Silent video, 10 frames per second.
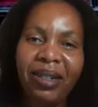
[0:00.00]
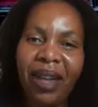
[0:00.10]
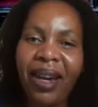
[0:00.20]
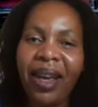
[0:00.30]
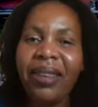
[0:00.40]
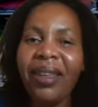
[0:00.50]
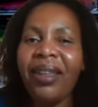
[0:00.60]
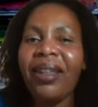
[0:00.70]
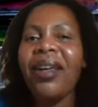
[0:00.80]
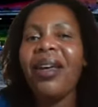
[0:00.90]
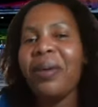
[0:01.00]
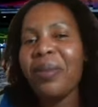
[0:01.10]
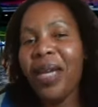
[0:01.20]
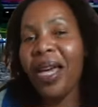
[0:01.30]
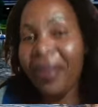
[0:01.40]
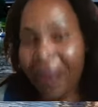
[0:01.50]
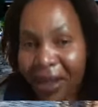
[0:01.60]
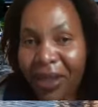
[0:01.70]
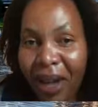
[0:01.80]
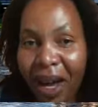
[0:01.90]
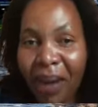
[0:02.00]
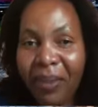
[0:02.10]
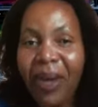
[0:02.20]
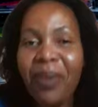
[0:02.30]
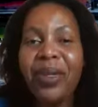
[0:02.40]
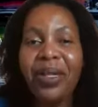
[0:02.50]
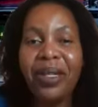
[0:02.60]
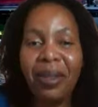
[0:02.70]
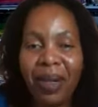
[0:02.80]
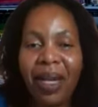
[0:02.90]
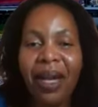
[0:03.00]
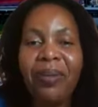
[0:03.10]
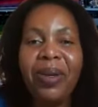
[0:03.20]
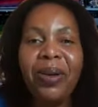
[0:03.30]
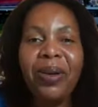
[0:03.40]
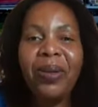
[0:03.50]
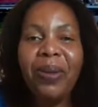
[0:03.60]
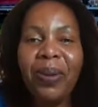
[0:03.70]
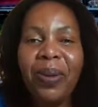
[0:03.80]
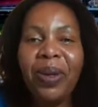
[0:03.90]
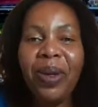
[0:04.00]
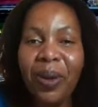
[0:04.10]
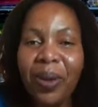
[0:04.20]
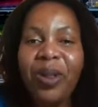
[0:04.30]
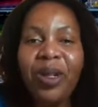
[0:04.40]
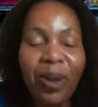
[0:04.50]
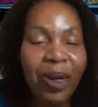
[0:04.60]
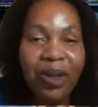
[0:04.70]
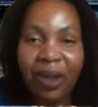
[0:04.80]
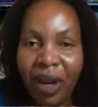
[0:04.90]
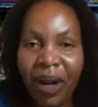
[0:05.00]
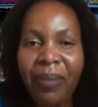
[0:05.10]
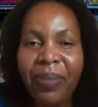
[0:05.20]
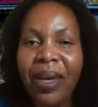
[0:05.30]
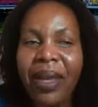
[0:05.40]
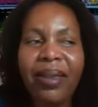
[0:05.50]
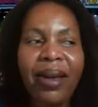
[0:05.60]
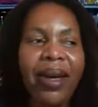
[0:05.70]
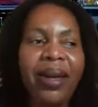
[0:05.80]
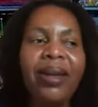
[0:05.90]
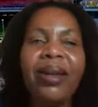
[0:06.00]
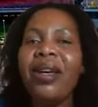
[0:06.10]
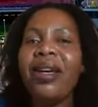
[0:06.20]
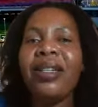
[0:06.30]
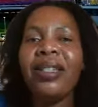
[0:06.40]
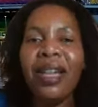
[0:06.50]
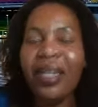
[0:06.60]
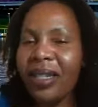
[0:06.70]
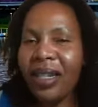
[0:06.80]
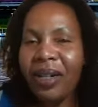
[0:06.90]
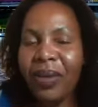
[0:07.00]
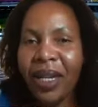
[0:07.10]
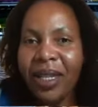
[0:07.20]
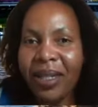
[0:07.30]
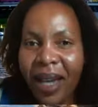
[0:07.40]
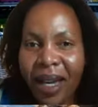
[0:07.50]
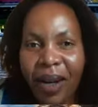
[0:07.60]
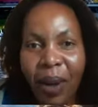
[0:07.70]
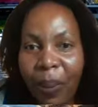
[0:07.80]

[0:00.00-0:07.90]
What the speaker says: And I think at this time, it was similar because people knew Donald Trump and they just didn't want to say it